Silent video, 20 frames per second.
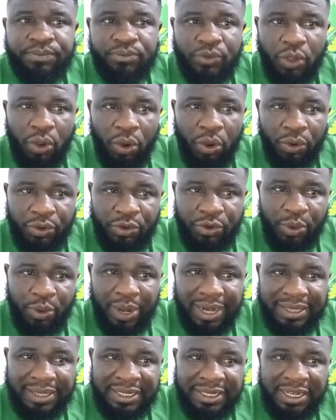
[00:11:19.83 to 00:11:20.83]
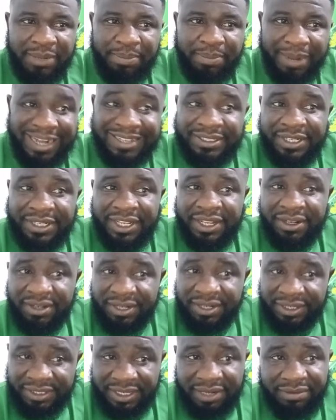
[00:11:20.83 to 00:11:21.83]
on your day by day
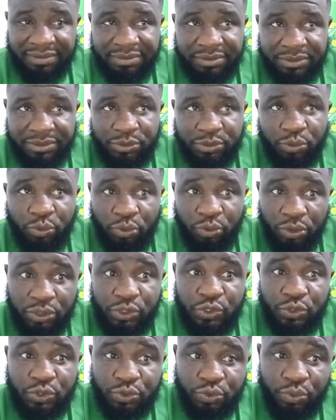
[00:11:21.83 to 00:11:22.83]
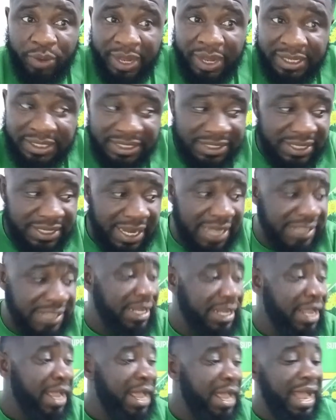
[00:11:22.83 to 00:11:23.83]
endeavors. Once you do exercise
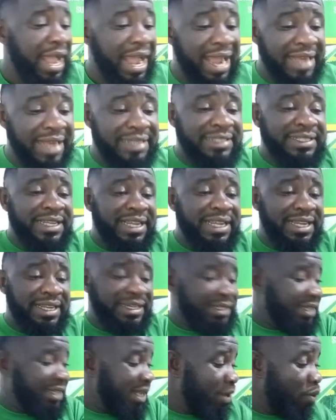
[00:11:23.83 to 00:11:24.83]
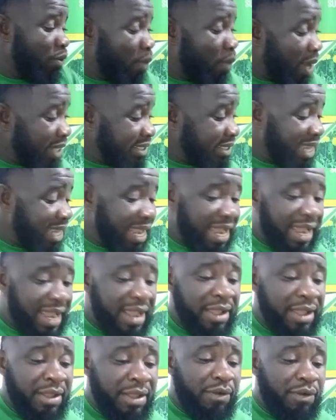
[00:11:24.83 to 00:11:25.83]
and take the water
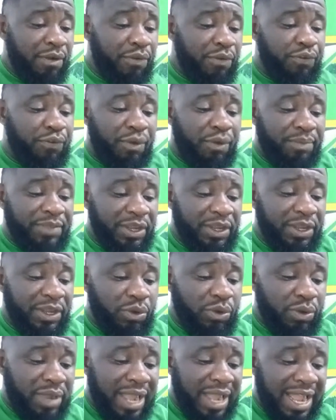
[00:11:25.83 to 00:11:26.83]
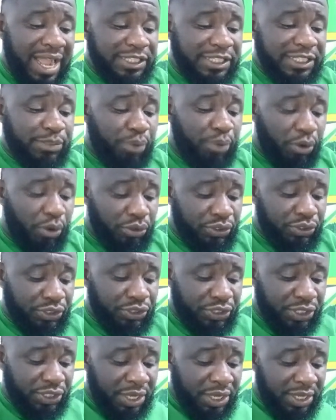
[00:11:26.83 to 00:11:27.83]
from the local
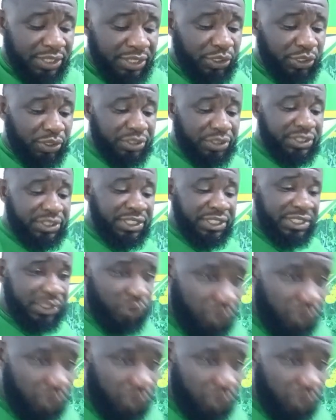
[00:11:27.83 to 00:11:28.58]
sponge, just this